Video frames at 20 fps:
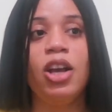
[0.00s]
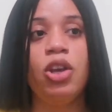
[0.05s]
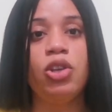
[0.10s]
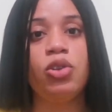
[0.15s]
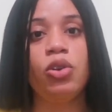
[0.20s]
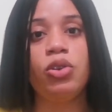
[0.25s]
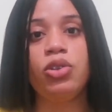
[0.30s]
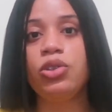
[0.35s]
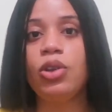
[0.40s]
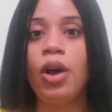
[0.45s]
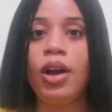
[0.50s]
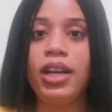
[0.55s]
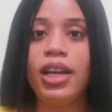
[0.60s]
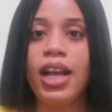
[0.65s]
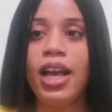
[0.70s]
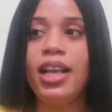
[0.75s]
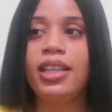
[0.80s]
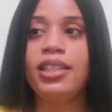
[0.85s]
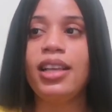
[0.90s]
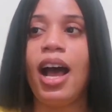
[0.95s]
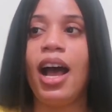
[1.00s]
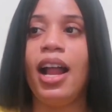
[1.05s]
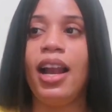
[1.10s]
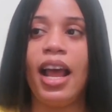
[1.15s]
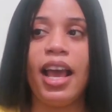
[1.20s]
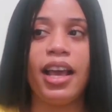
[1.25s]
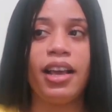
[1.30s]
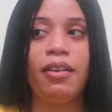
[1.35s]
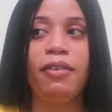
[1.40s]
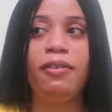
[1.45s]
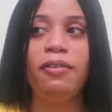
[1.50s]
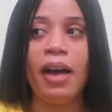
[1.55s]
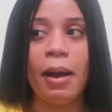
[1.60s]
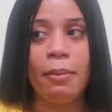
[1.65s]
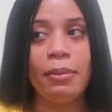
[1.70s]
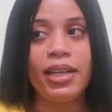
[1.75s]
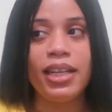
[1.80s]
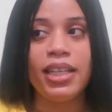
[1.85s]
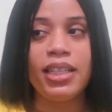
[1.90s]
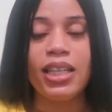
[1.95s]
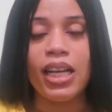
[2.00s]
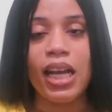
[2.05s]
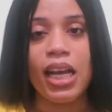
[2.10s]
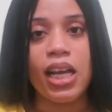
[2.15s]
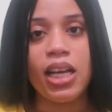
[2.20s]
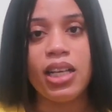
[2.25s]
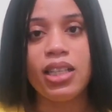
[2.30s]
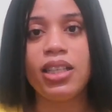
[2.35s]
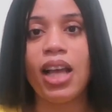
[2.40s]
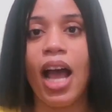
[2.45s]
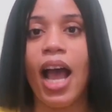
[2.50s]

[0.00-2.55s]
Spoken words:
So Sundays are like family days.